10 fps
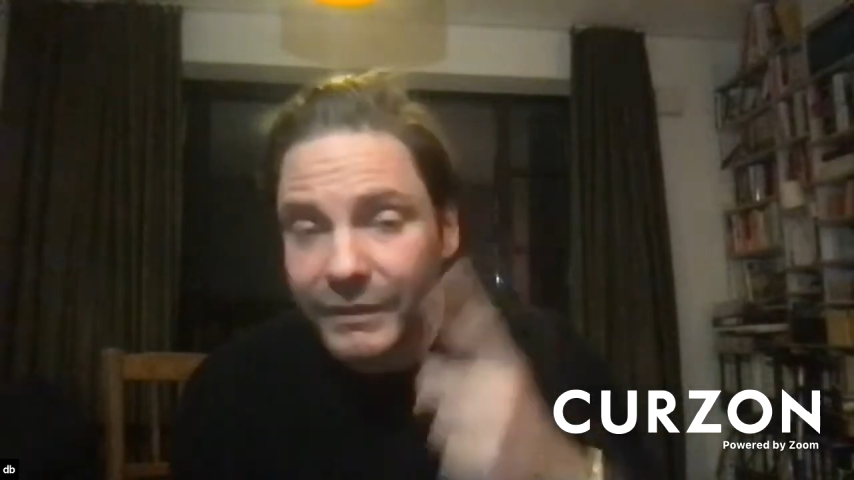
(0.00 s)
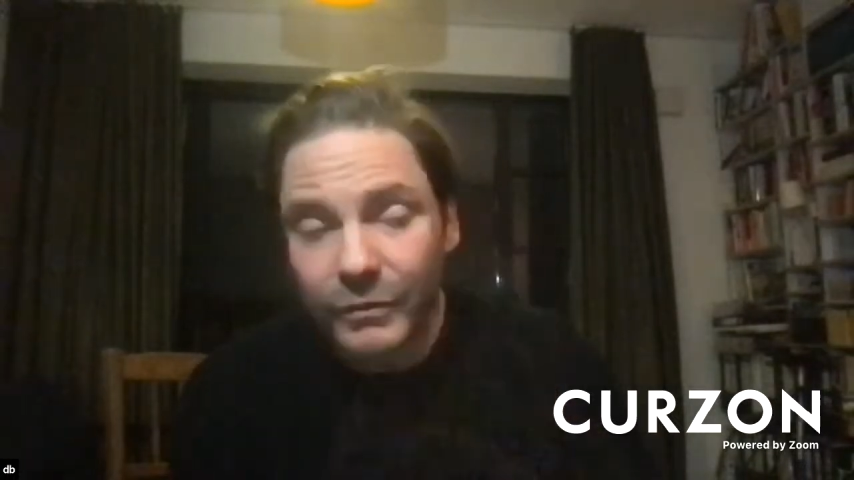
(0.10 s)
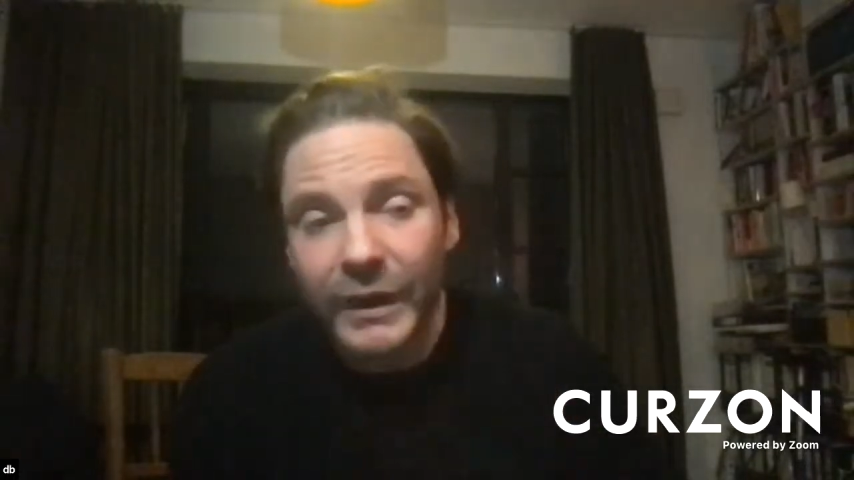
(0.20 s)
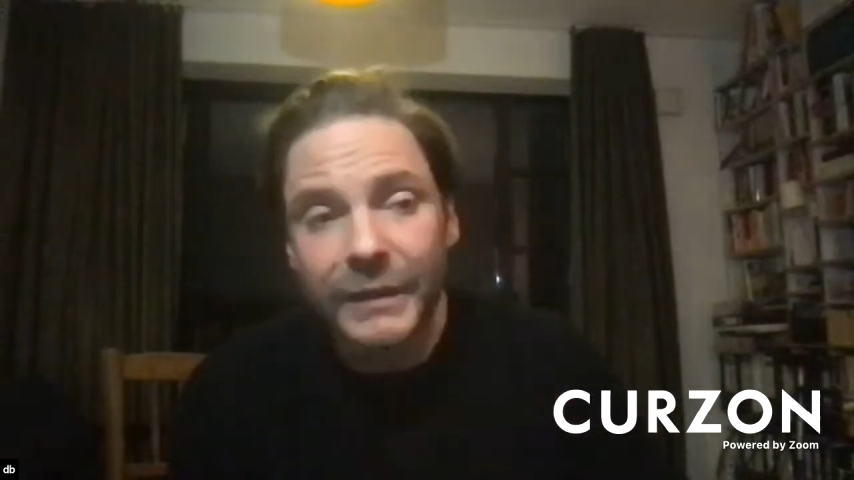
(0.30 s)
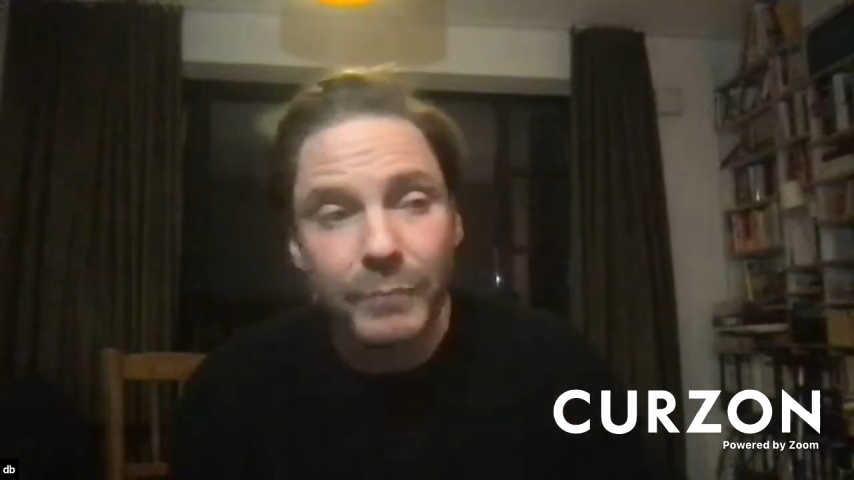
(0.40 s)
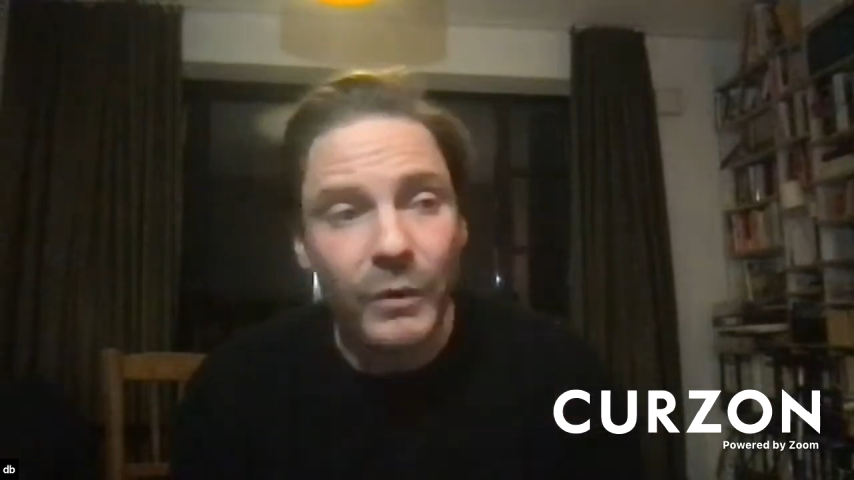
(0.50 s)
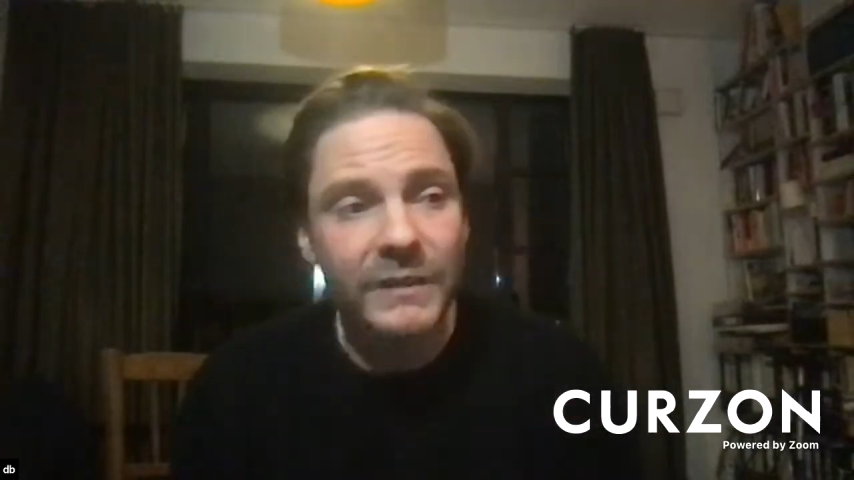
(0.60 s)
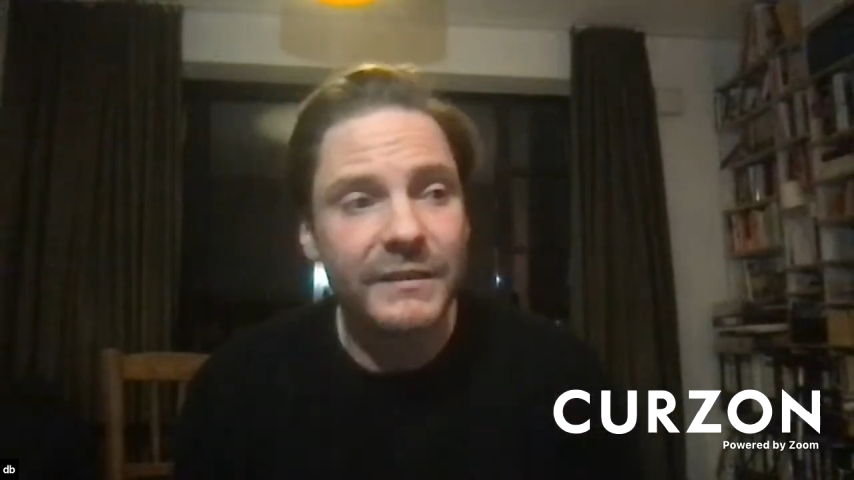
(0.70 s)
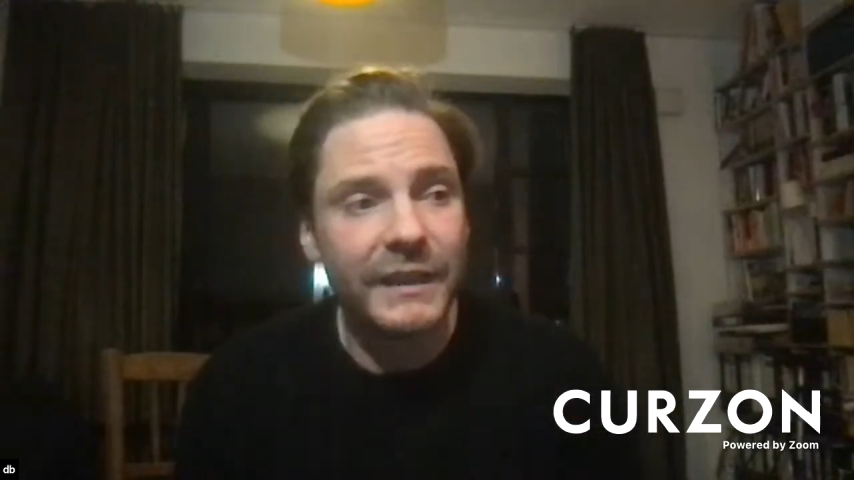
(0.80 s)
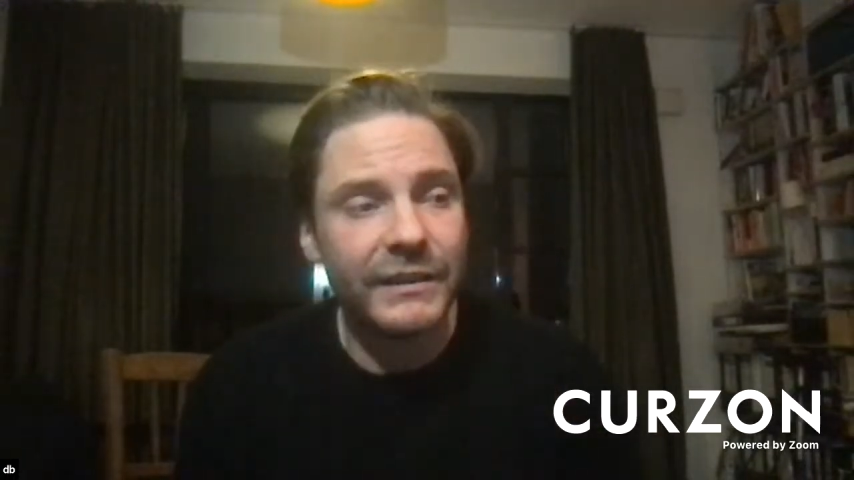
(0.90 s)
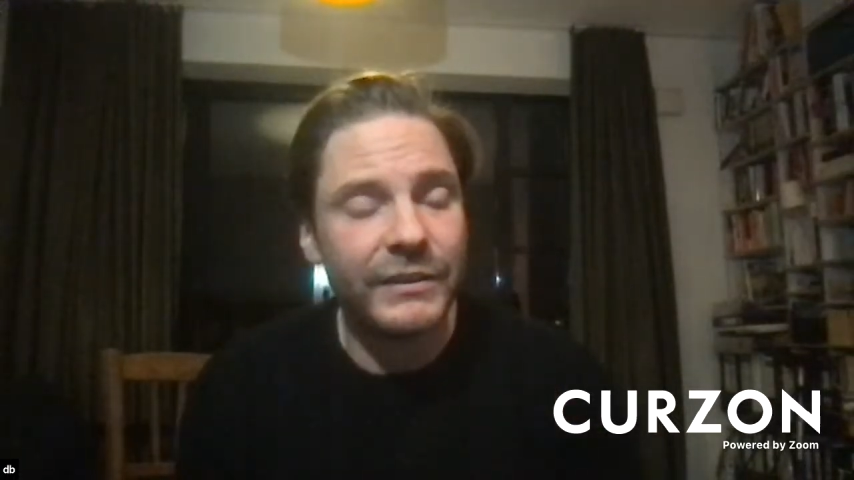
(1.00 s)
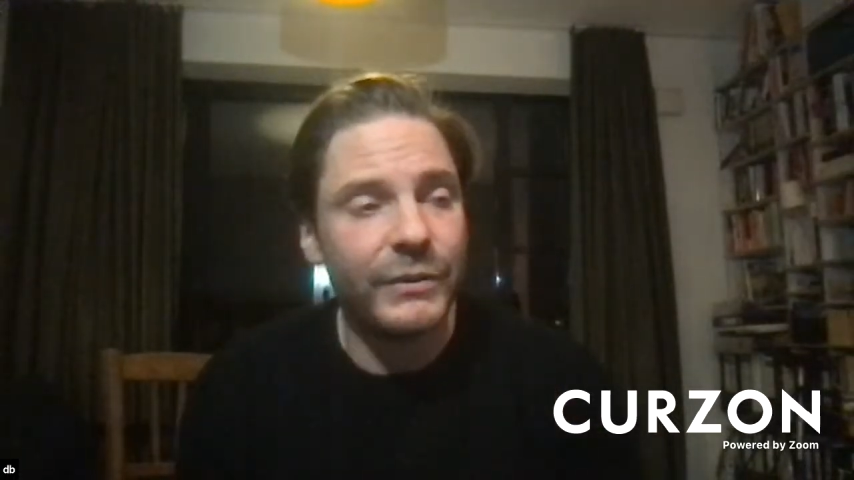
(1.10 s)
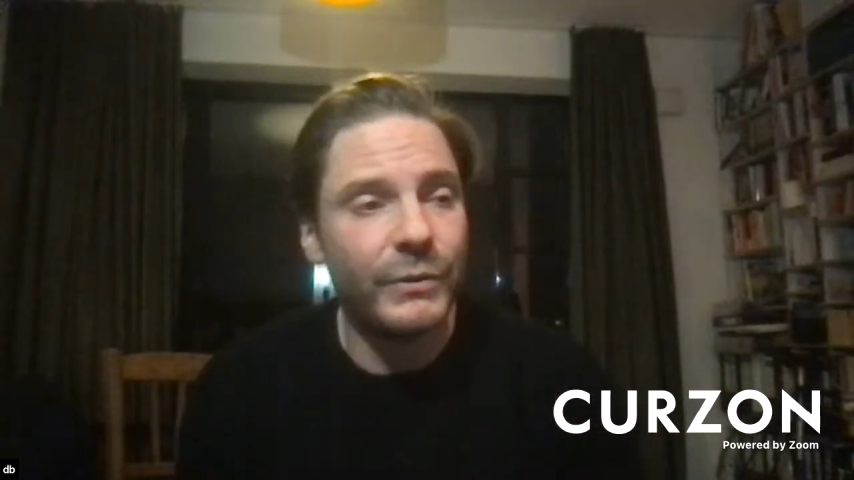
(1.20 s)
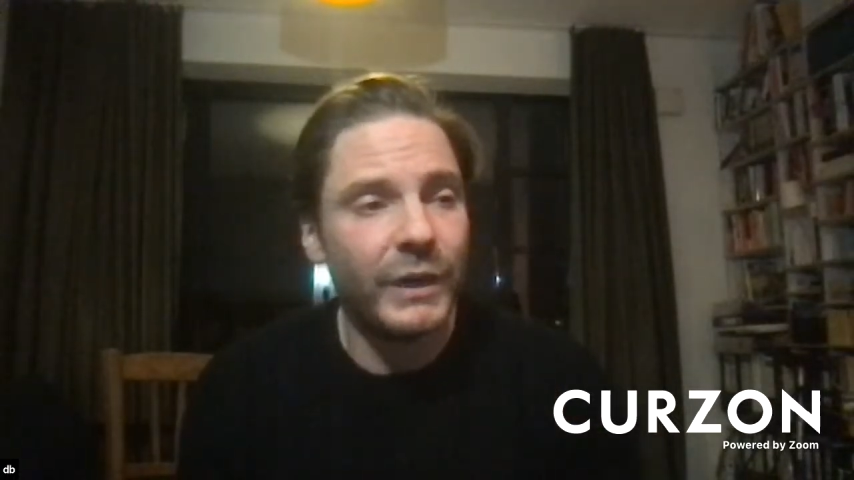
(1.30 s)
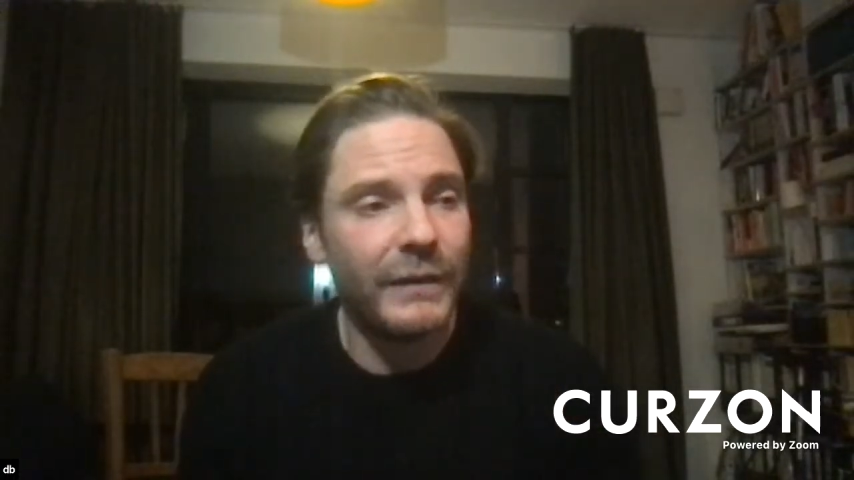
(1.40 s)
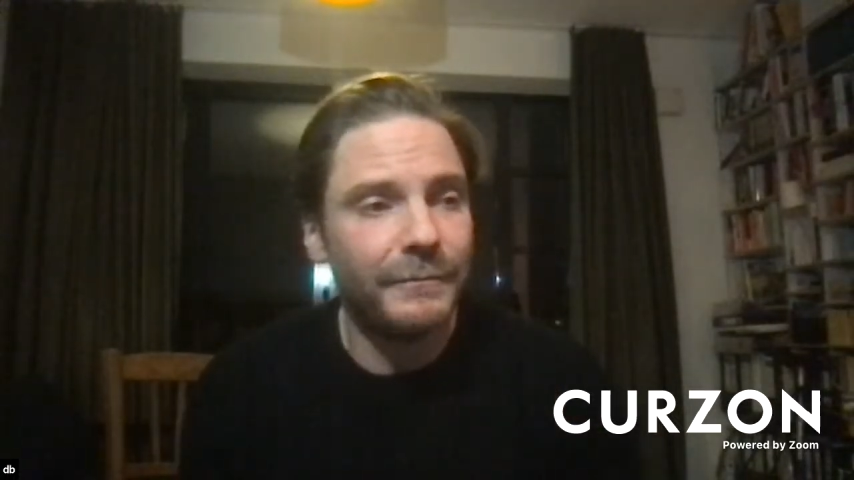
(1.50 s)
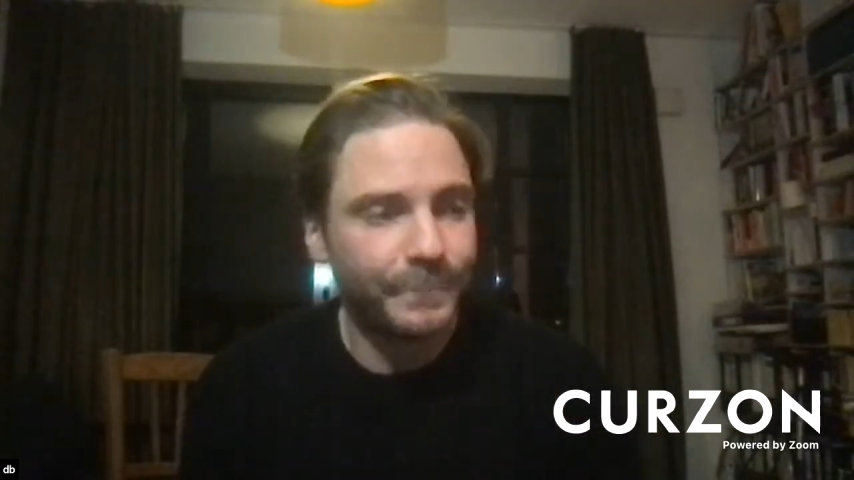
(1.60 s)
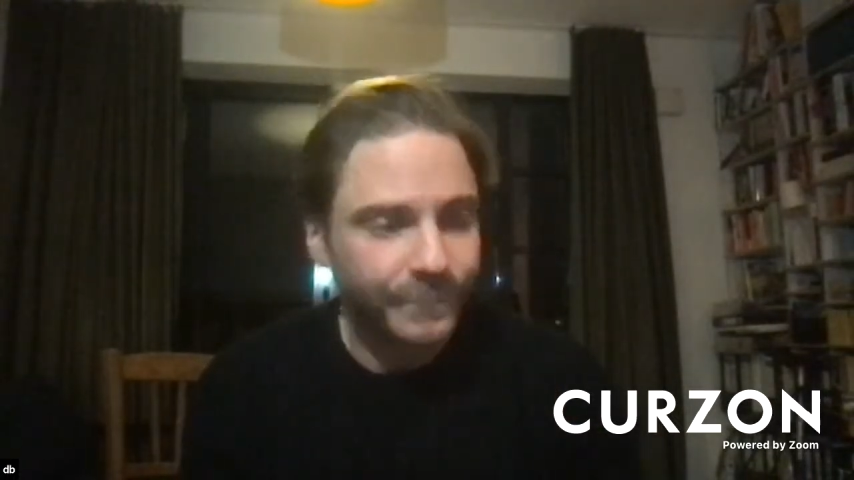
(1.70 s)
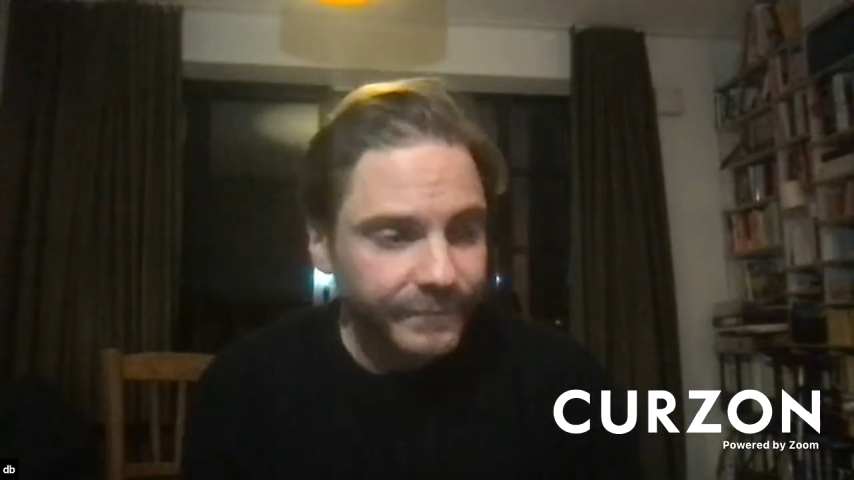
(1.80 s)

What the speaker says: great books that you